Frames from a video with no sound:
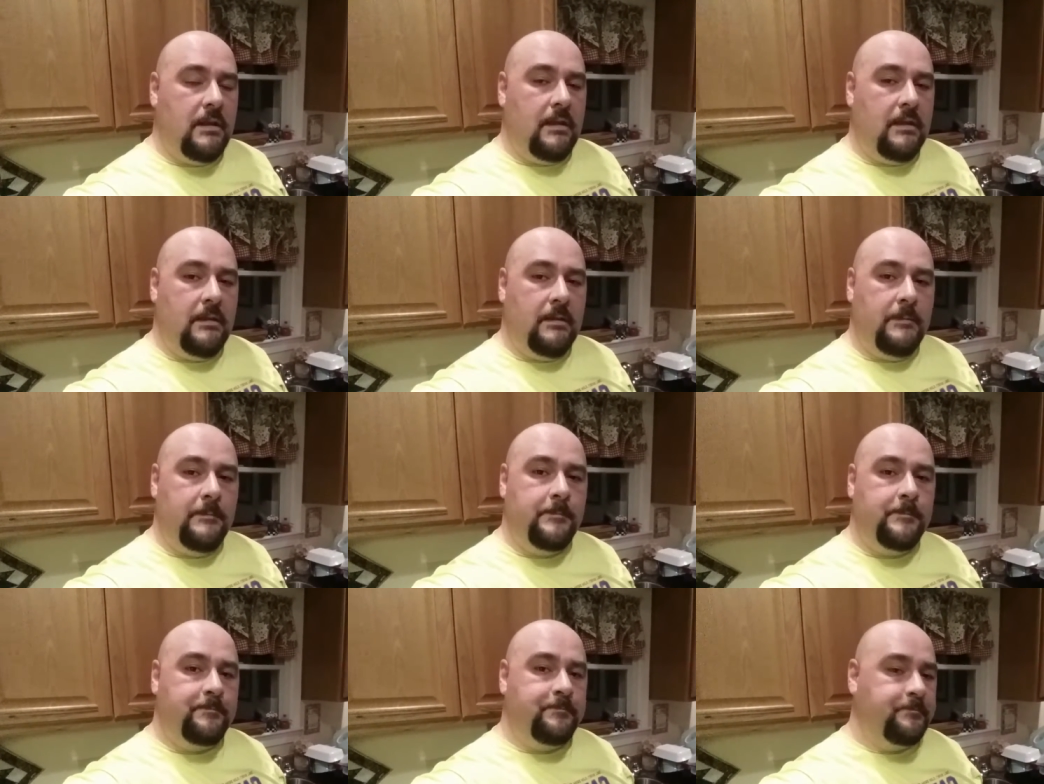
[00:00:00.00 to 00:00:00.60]

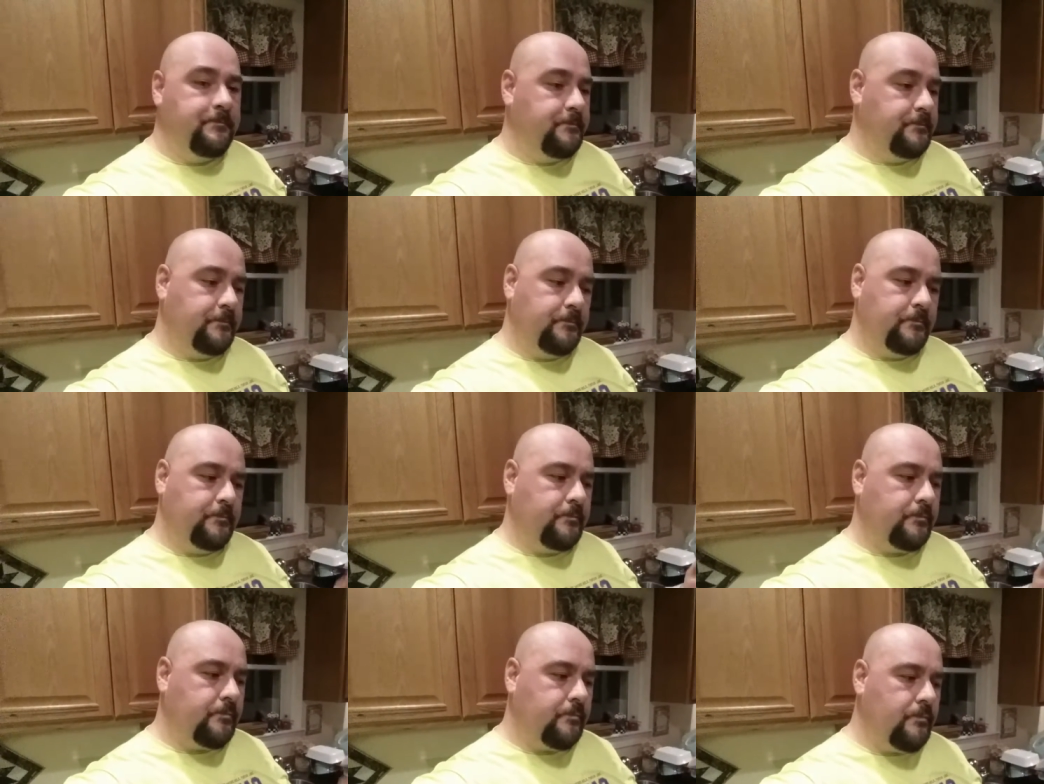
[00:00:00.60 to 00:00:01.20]
and
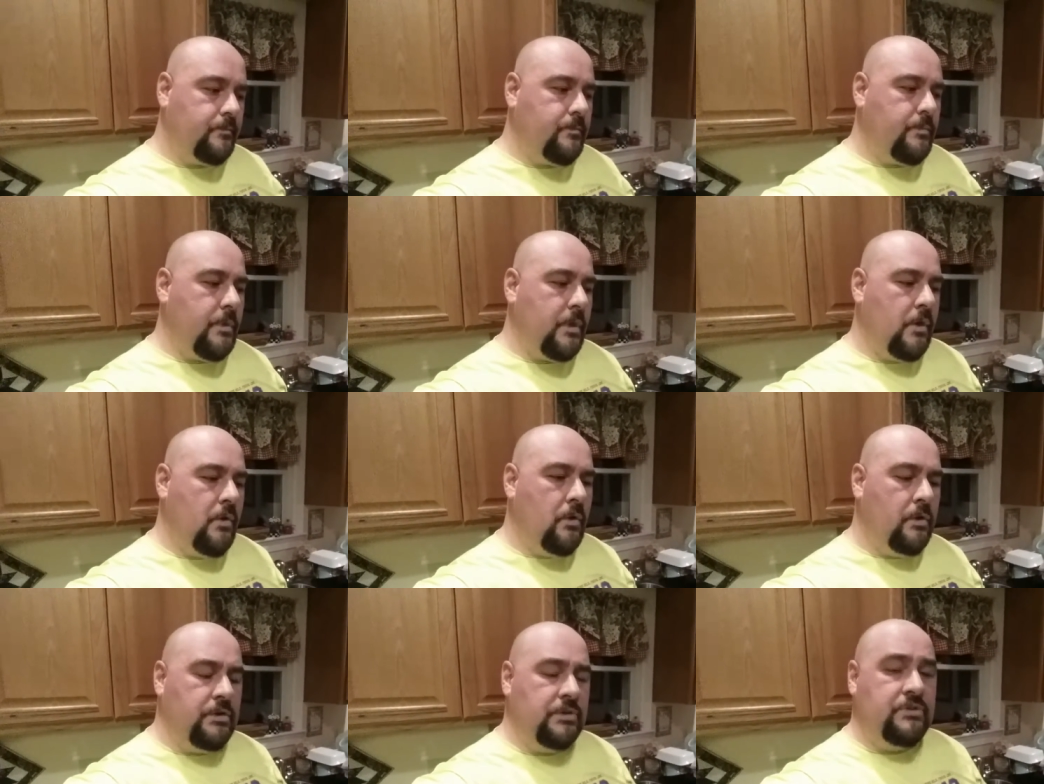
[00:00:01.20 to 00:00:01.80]

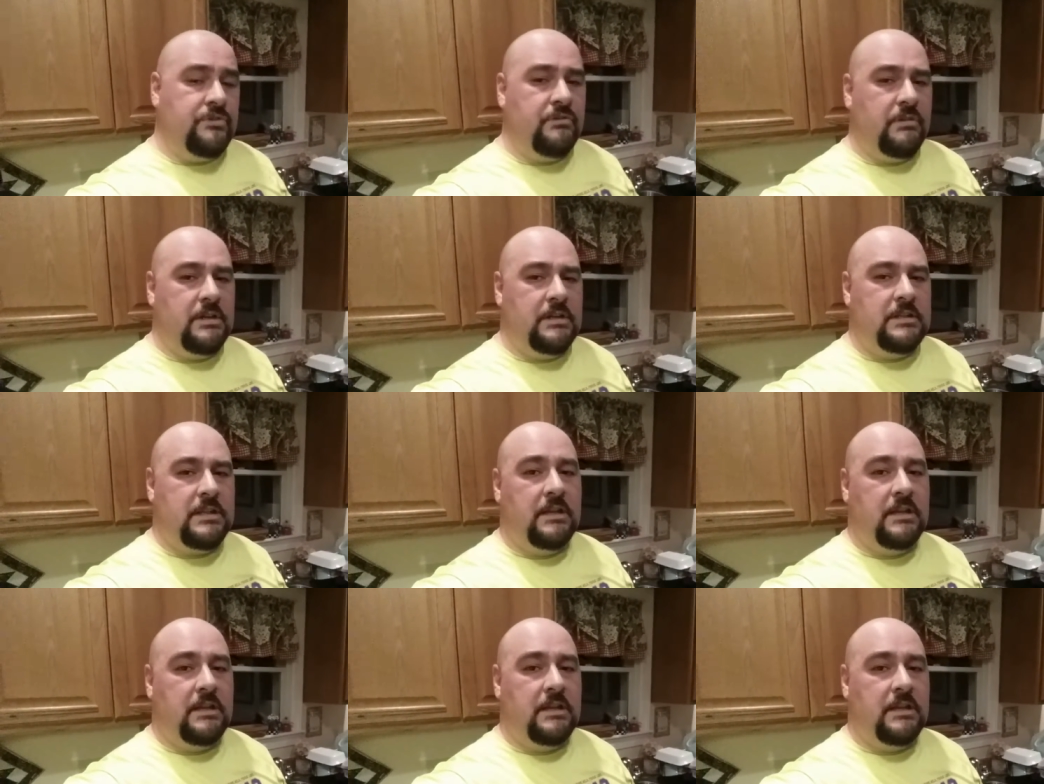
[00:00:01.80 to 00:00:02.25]
on the streets.